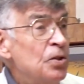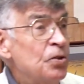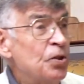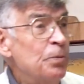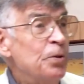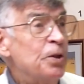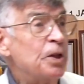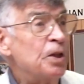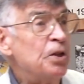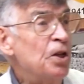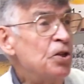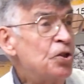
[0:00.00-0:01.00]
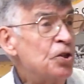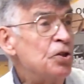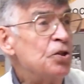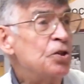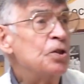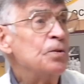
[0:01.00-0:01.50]
Some of the
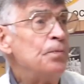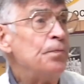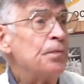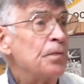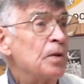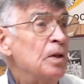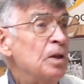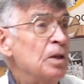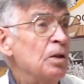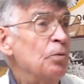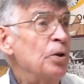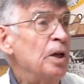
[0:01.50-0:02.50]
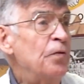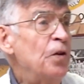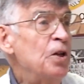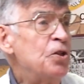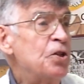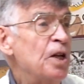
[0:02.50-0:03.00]
conditions that we
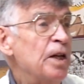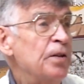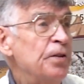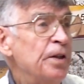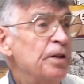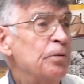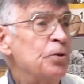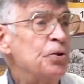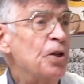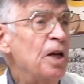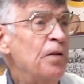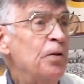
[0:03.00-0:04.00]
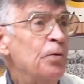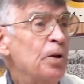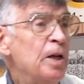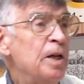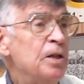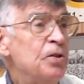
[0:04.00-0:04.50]
faced down there was the heavy
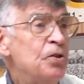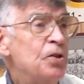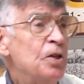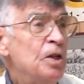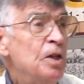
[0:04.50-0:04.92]
rains,